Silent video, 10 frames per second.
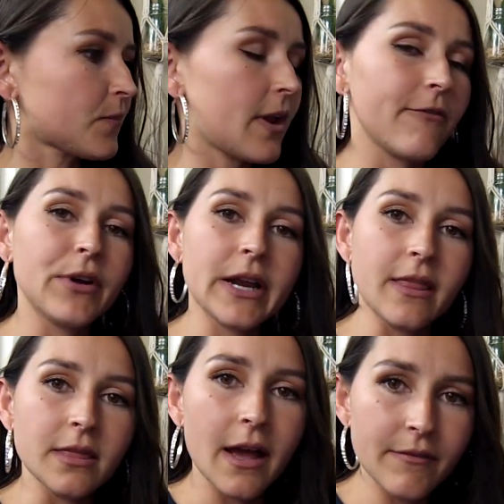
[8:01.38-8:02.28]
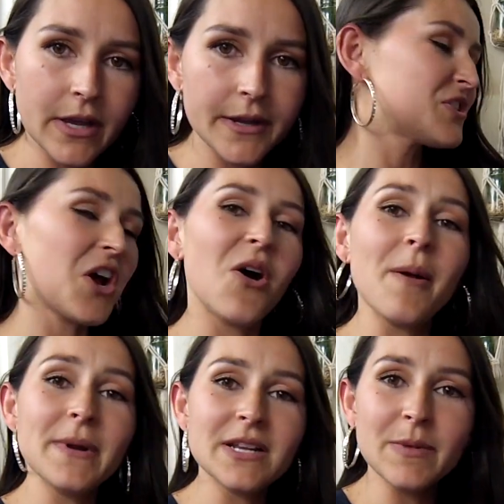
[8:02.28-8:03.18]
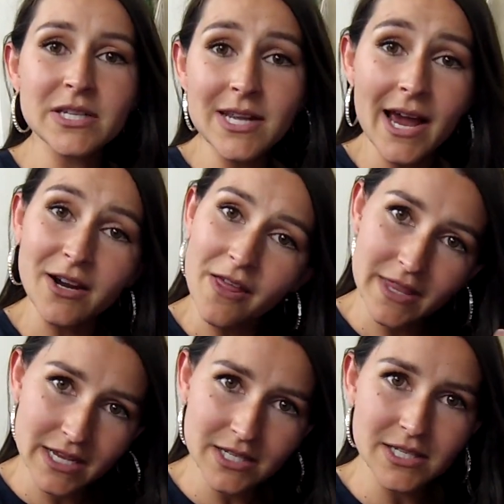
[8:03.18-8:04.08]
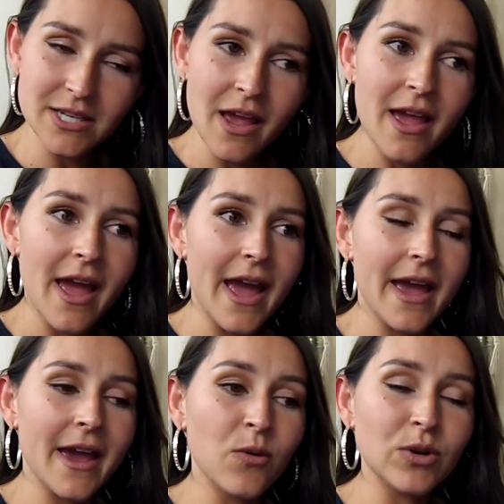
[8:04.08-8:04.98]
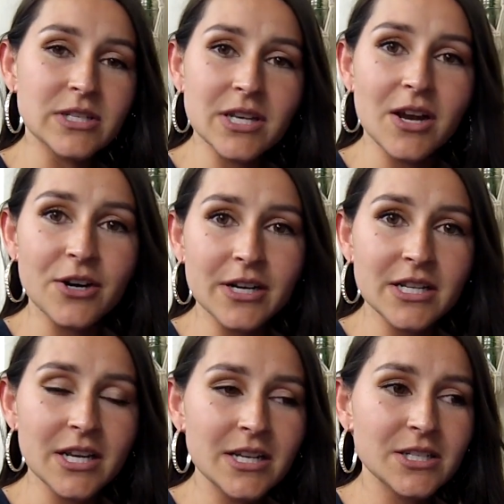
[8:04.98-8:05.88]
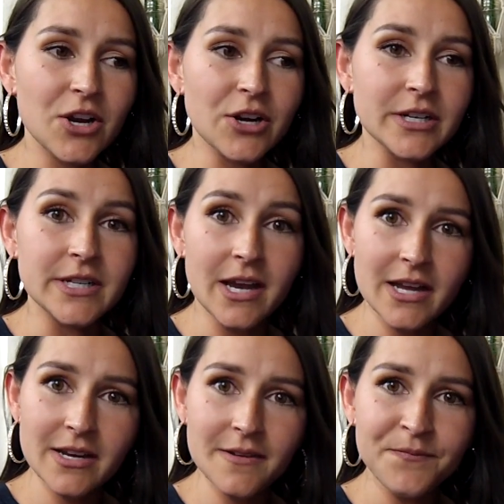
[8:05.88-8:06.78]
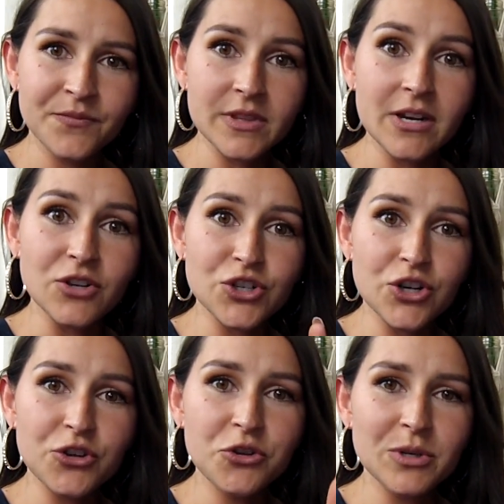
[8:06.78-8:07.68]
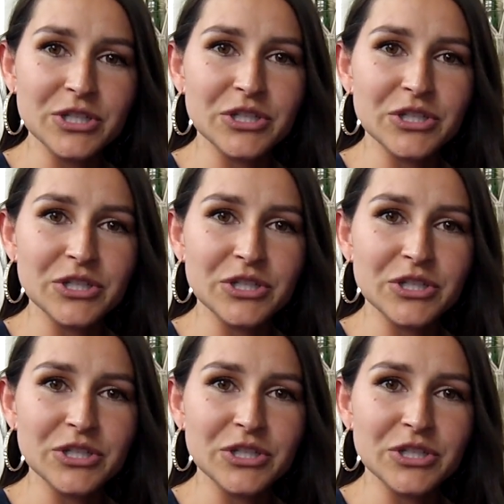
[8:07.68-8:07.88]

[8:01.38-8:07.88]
I freaking love it. So I'm gonna be snacking on this, and once the carnitas are done, then I'll show you what to